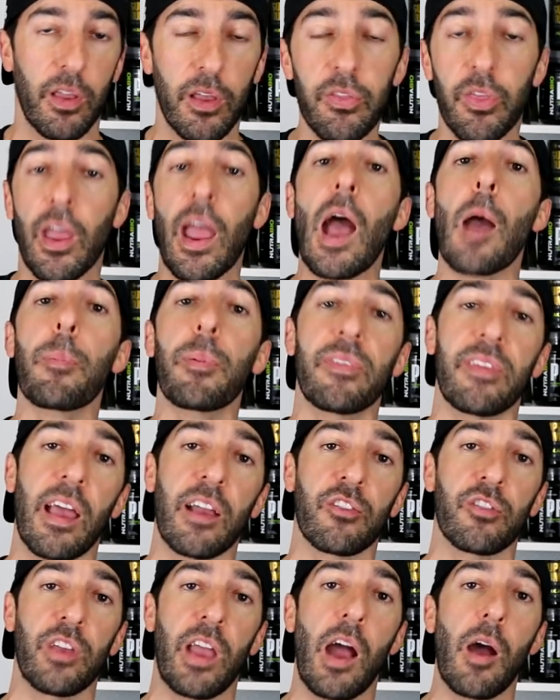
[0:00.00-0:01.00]
the app is
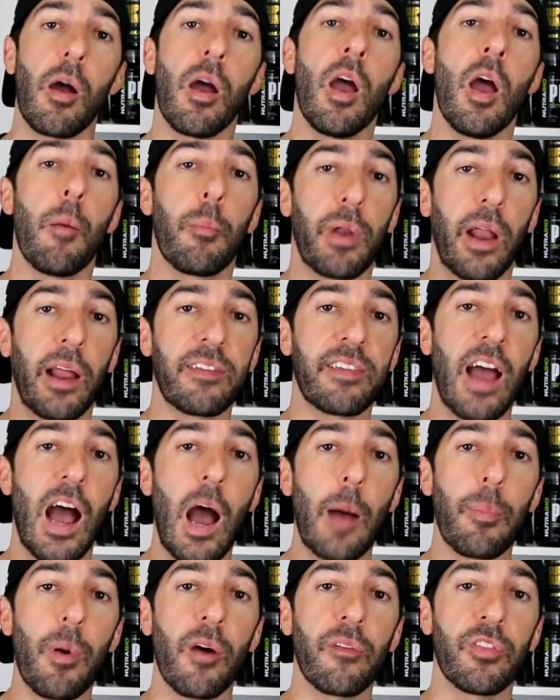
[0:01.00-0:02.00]
actually out, but on
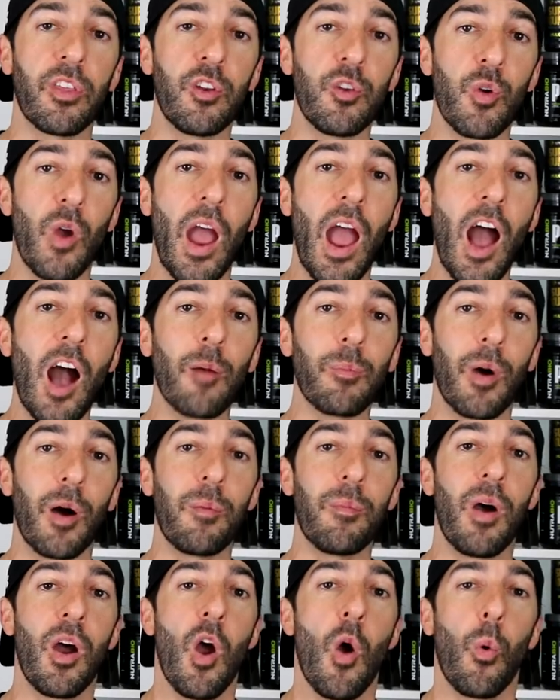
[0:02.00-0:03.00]
top of the new
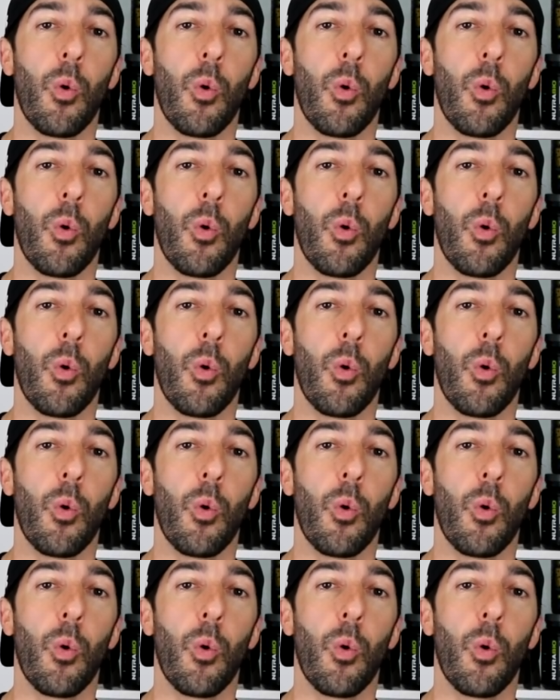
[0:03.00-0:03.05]
album,